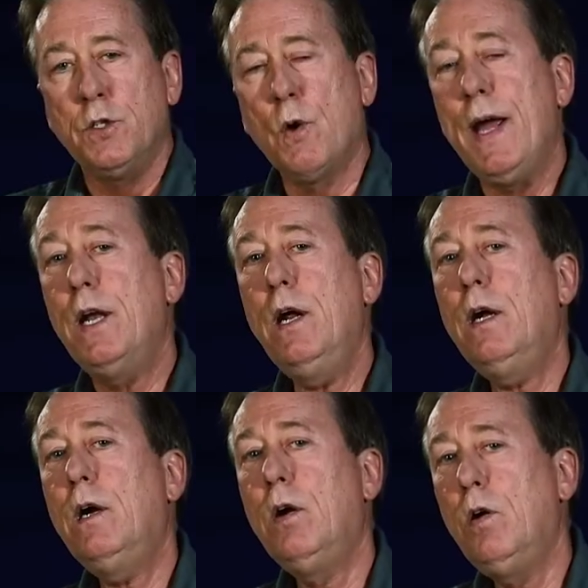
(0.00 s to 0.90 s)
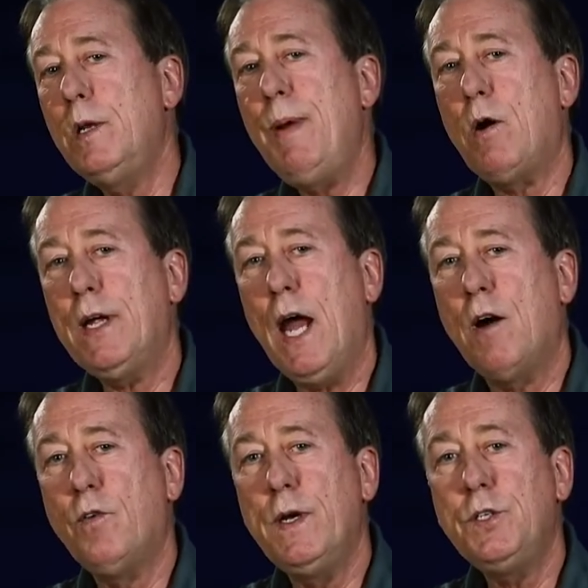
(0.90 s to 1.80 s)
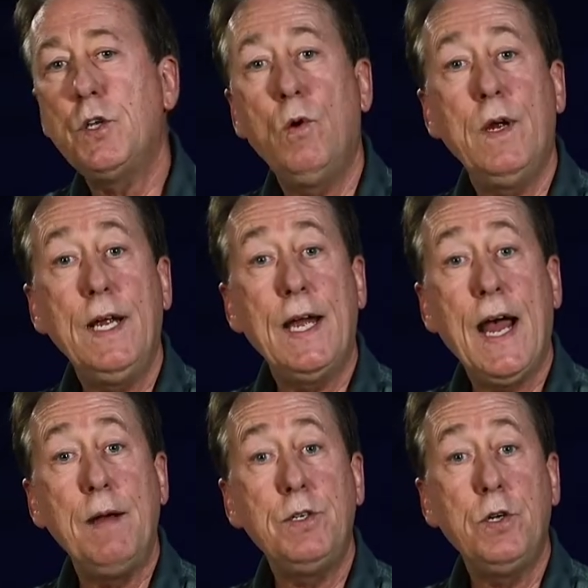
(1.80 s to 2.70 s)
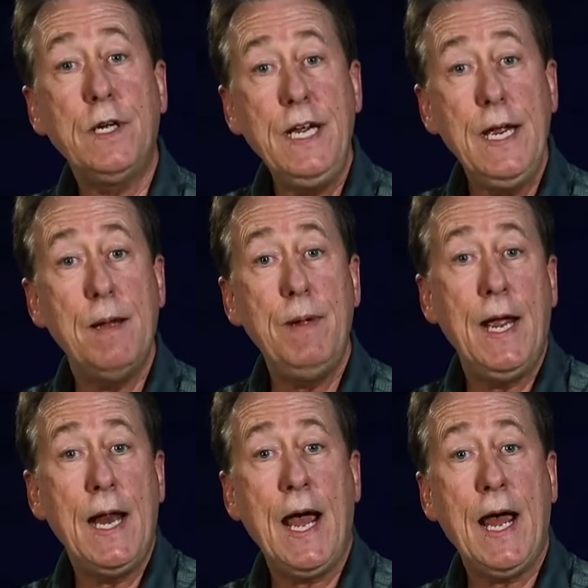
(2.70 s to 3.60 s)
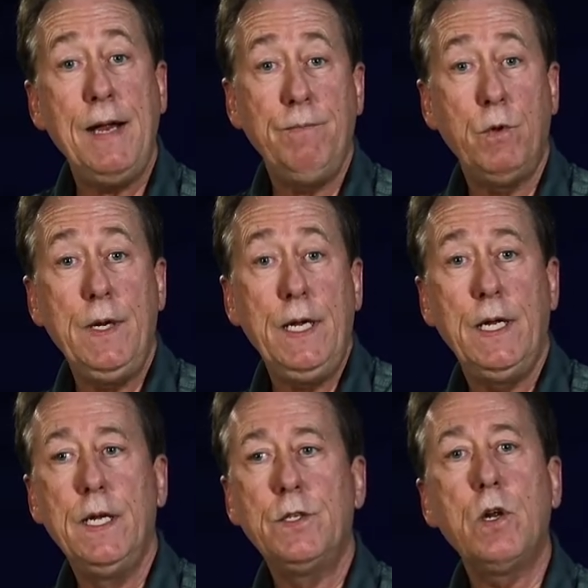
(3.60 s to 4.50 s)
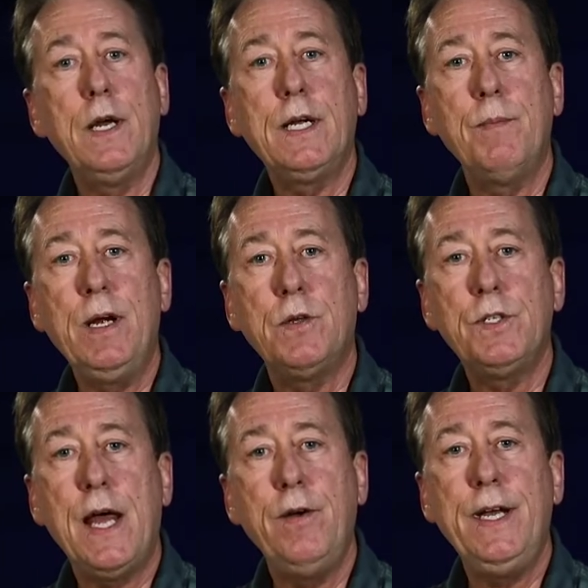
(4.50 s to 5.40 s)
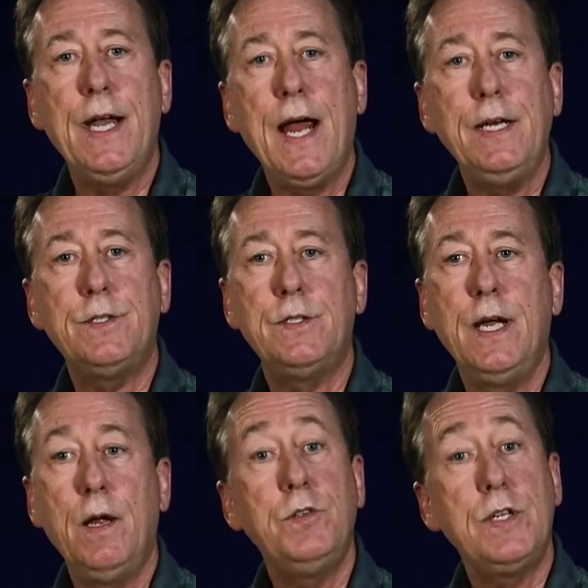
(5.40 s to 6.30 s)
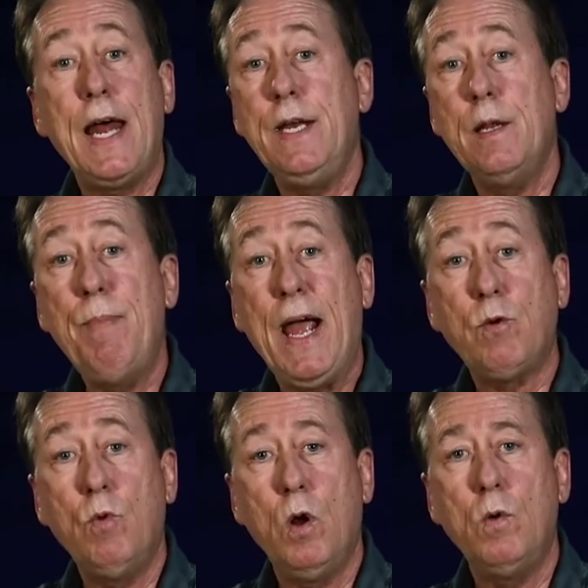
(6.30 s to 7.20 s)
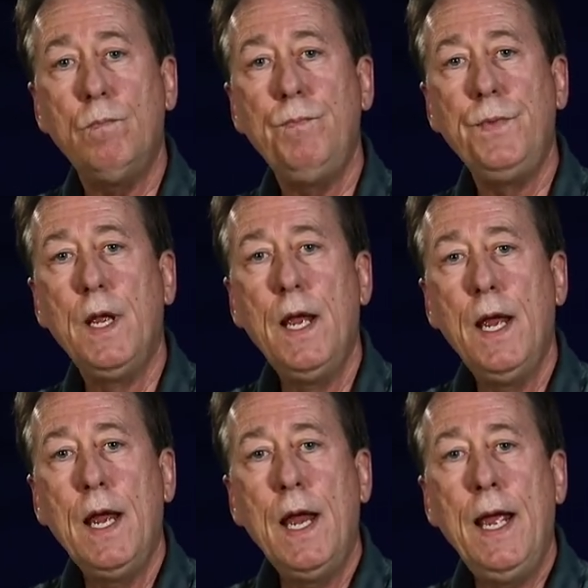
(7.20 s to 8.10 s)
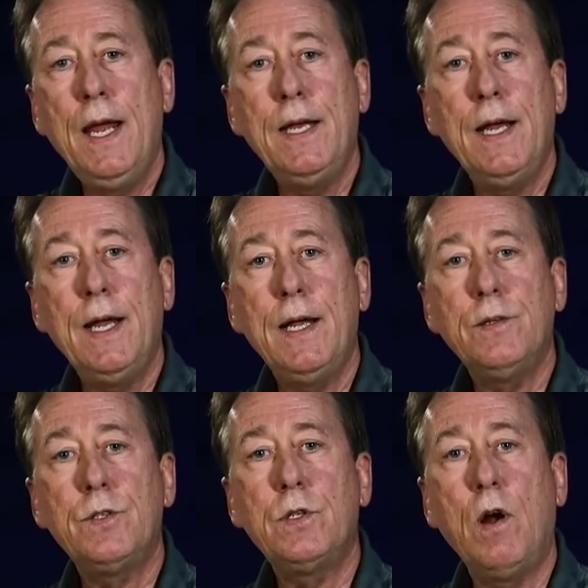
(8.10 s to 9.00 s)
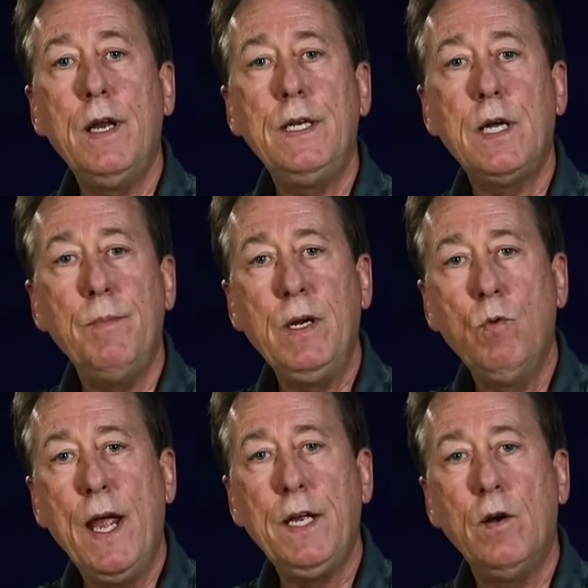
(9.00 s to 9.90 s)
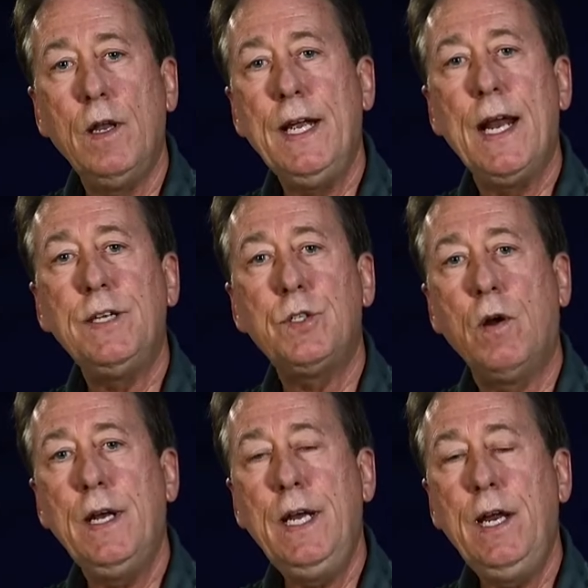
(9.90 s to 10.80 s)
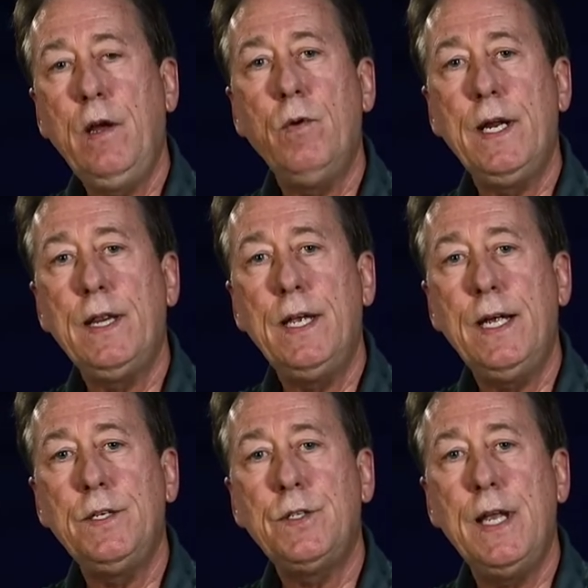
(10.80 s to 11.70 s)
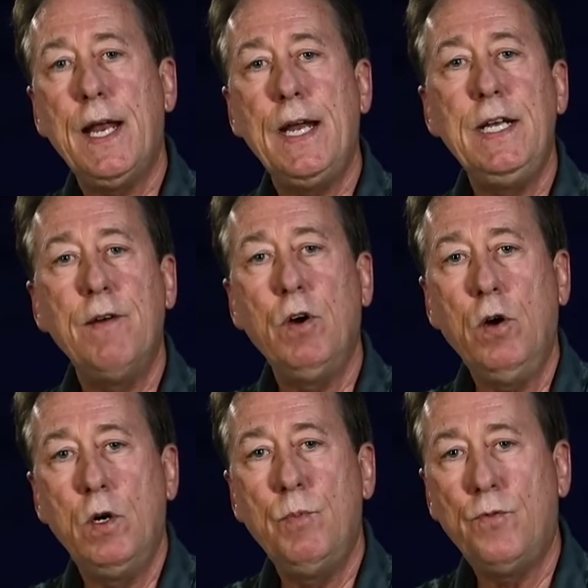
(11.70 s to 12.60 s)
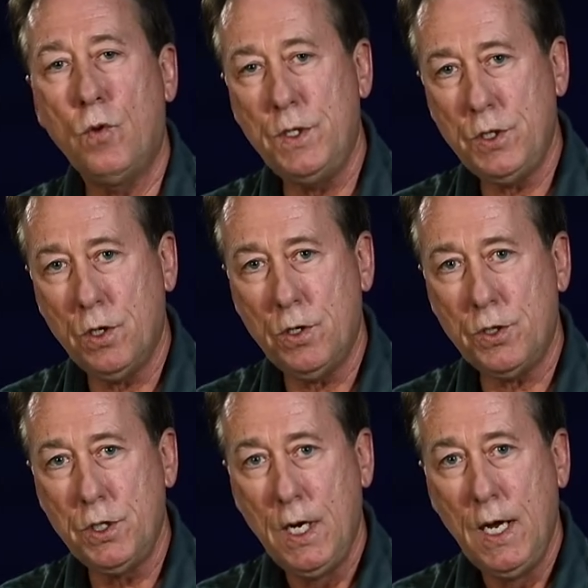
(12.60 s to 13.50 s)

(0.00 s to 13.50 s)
So I'd heard about Calvary, so I took him and I, we started coming on Saturday nights and sat in the back row and uh, started coming regularly and I started hearing things that I'd never heard before in church